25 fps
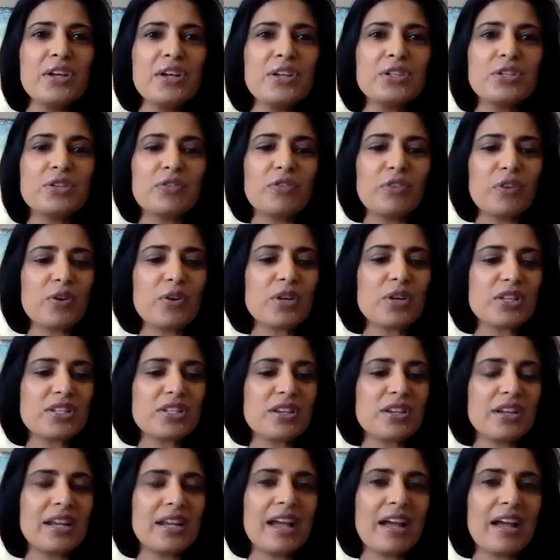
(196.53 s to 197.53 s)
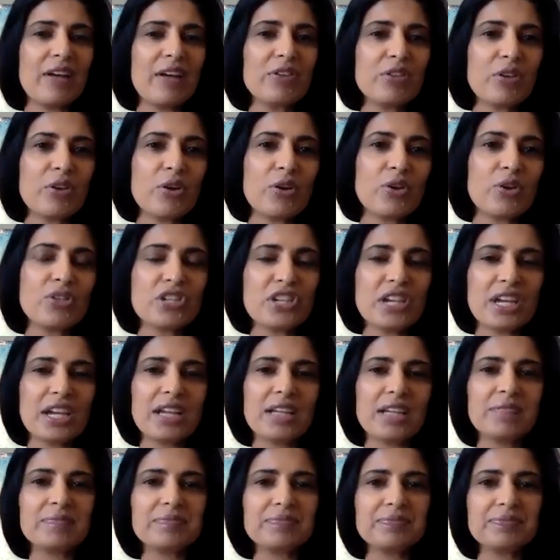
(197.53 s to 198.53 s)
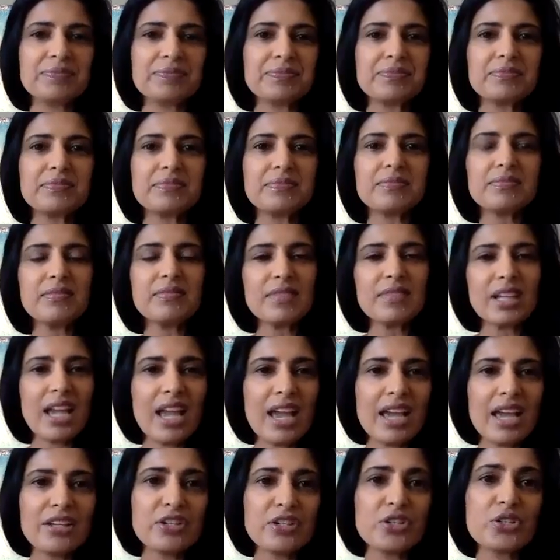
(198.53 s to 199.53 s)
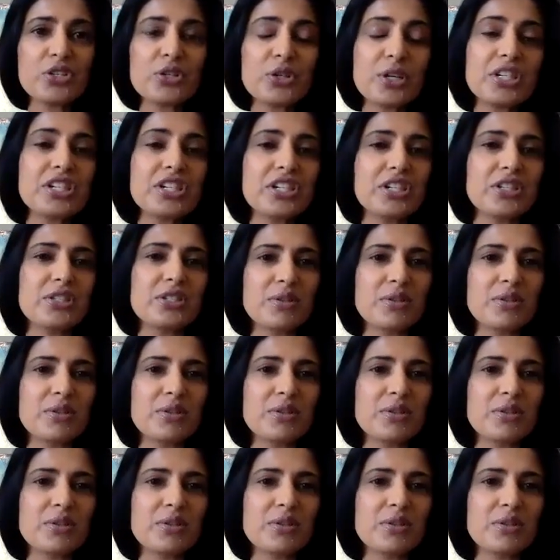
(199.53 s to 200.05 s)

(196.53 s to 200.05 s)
to focus on health coaching and nutrition.